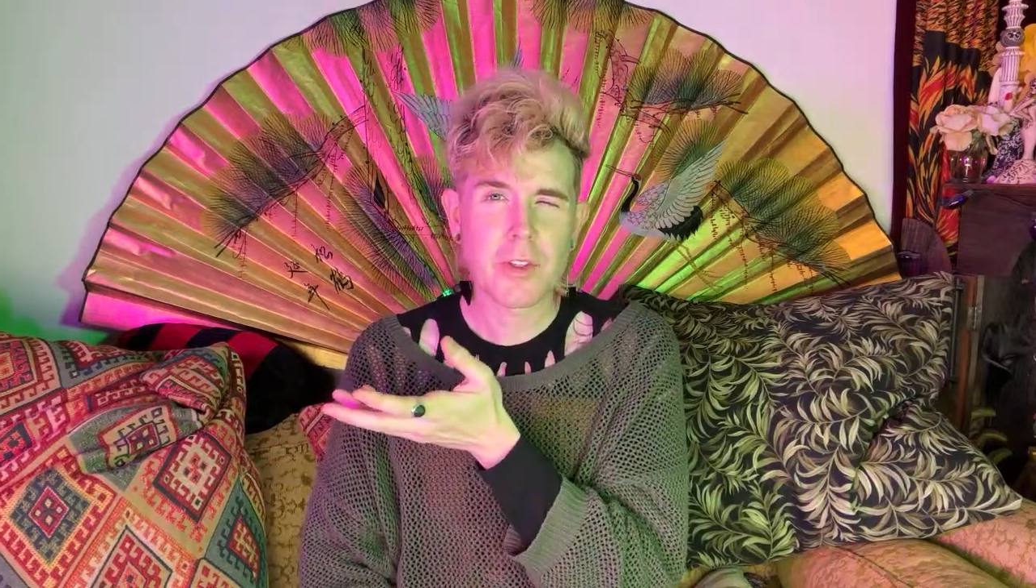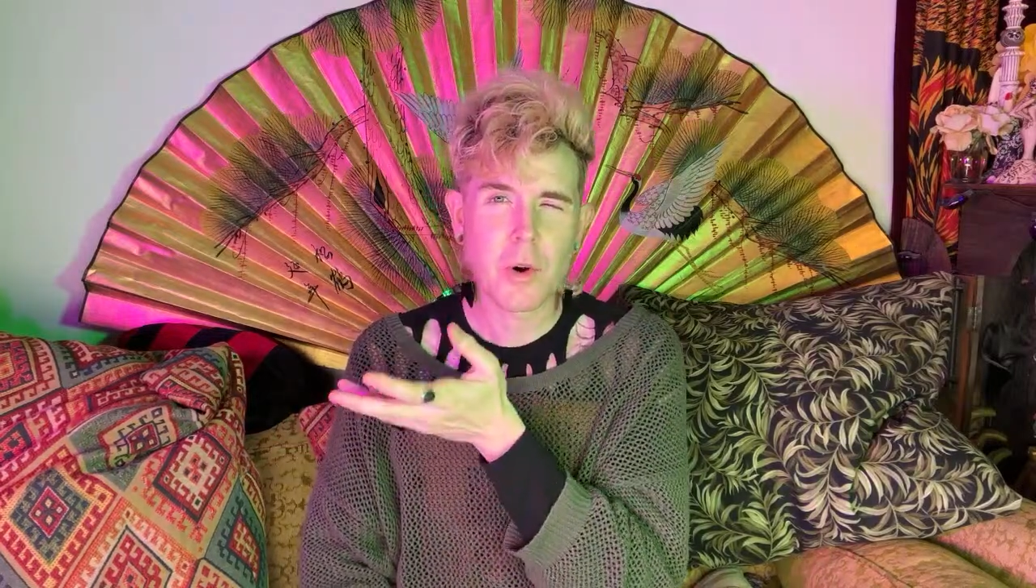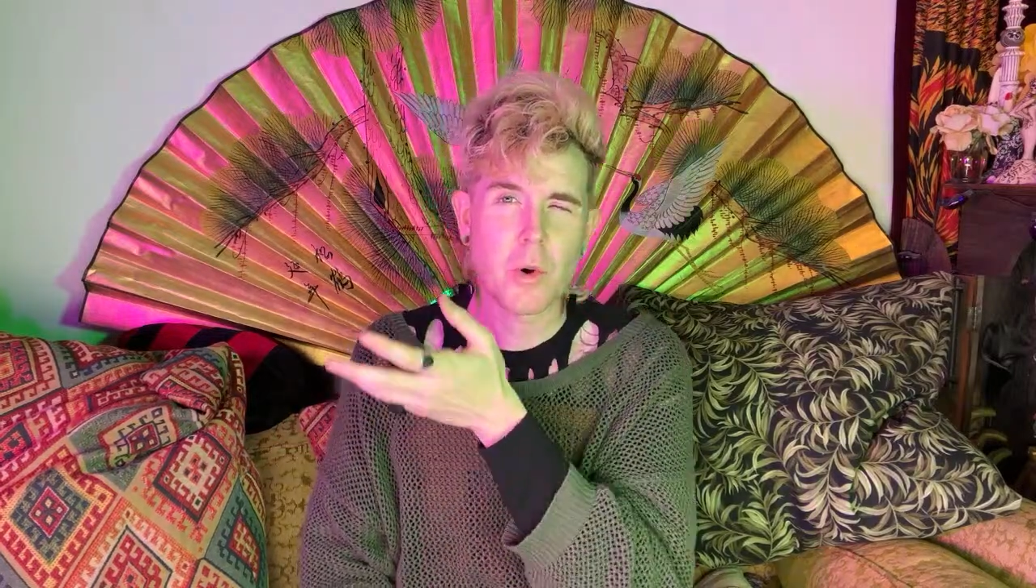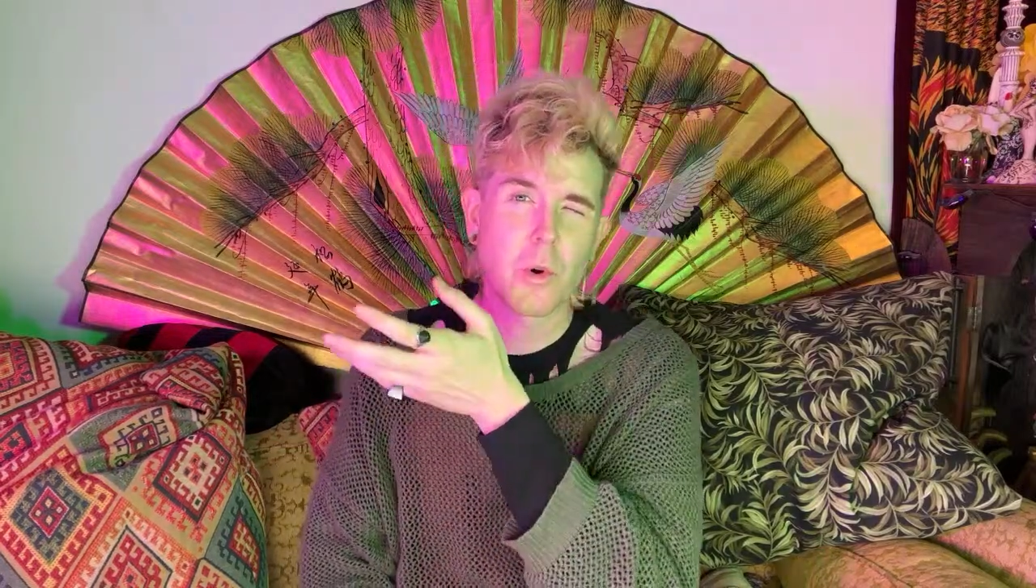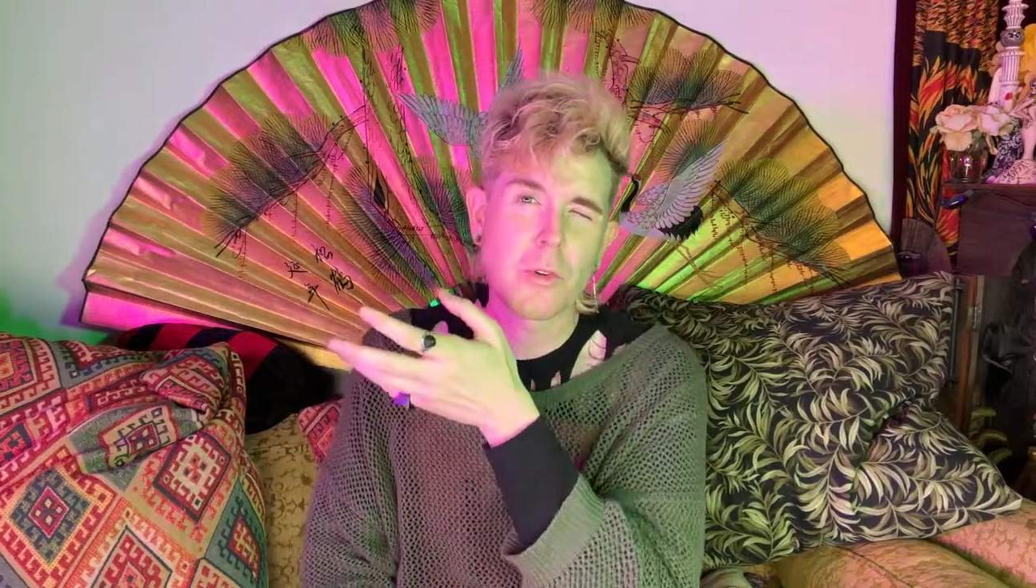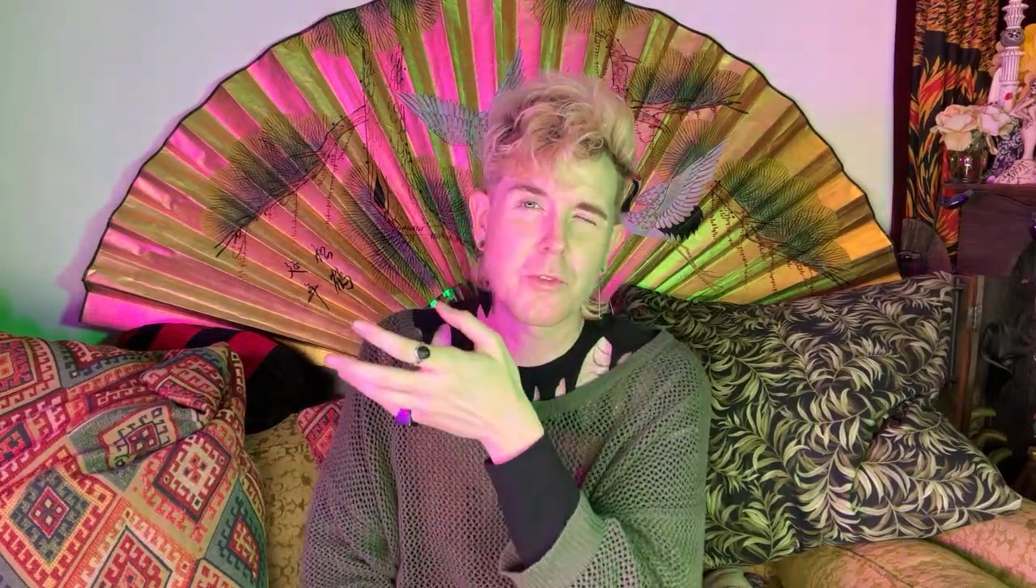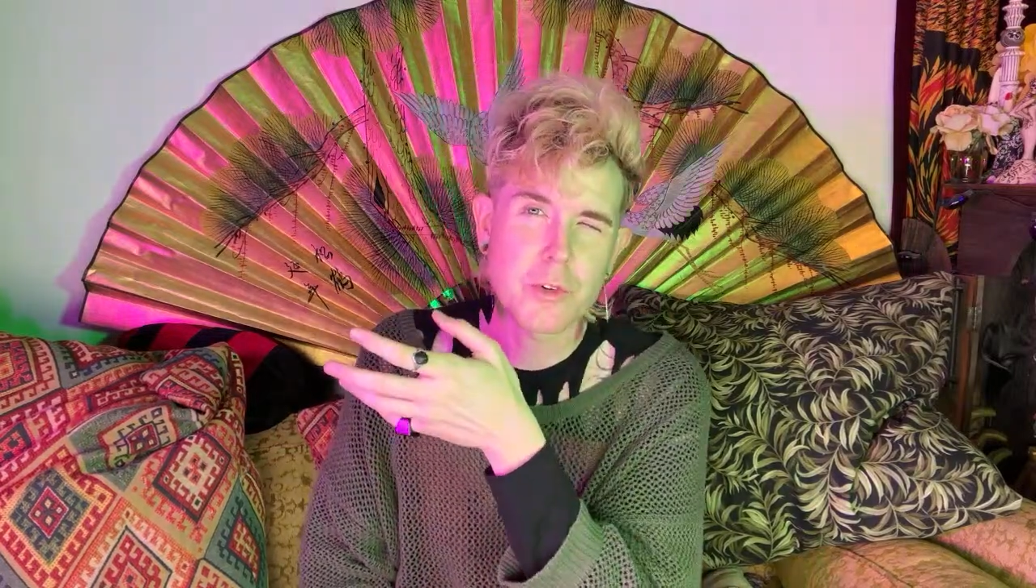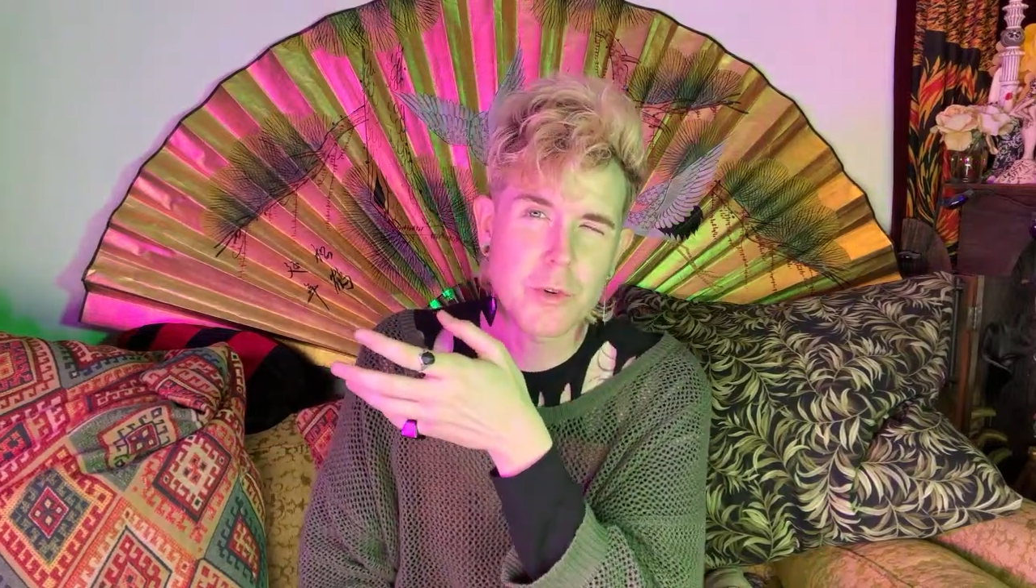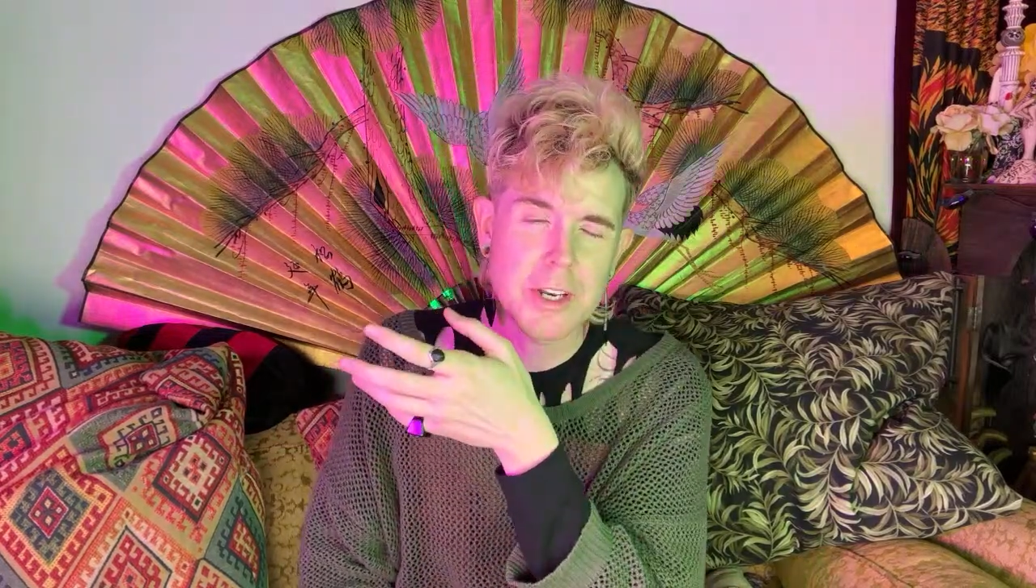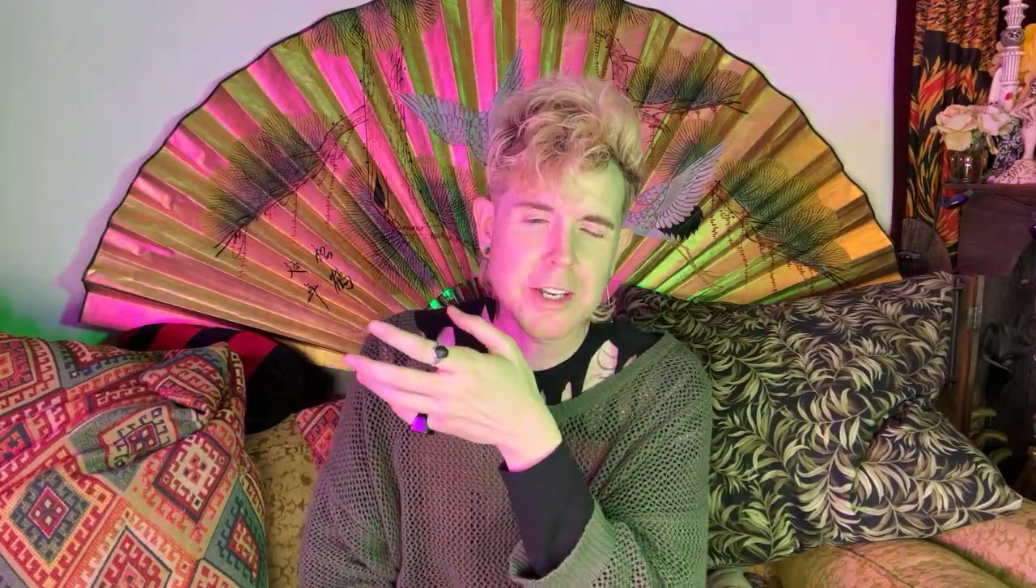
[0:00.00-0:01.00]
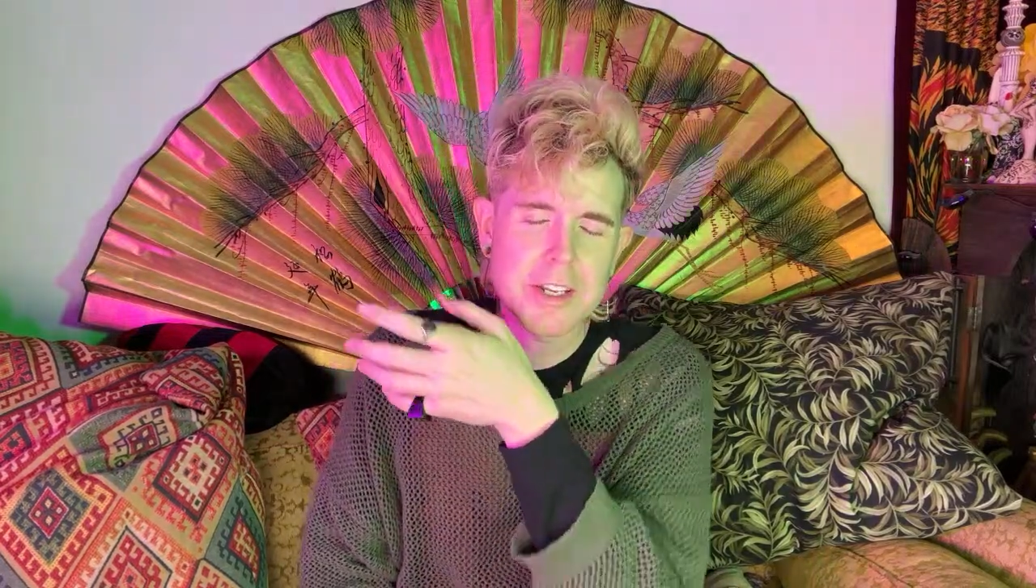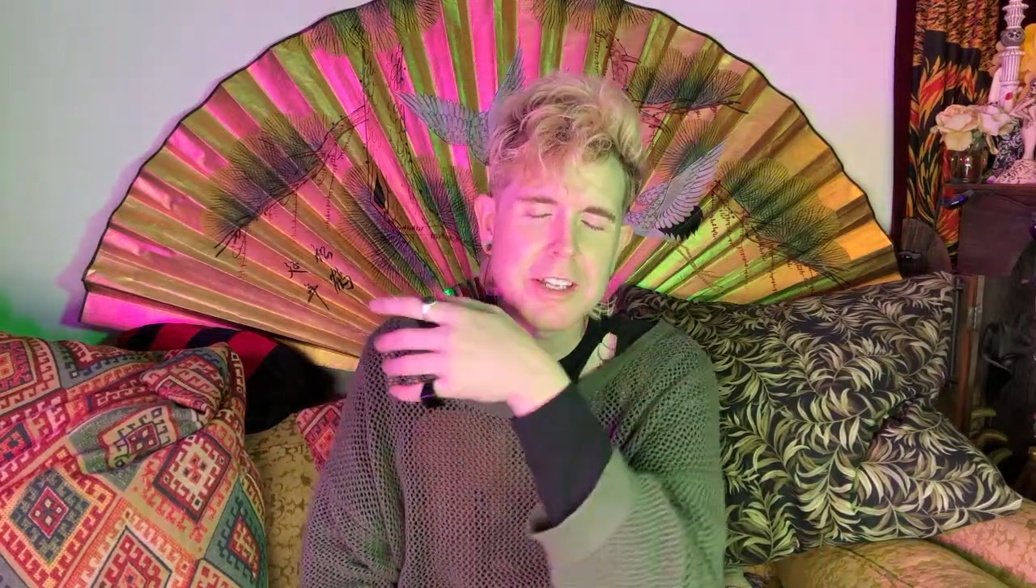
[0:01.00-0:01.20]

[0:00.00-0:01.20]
the whole fruit in it,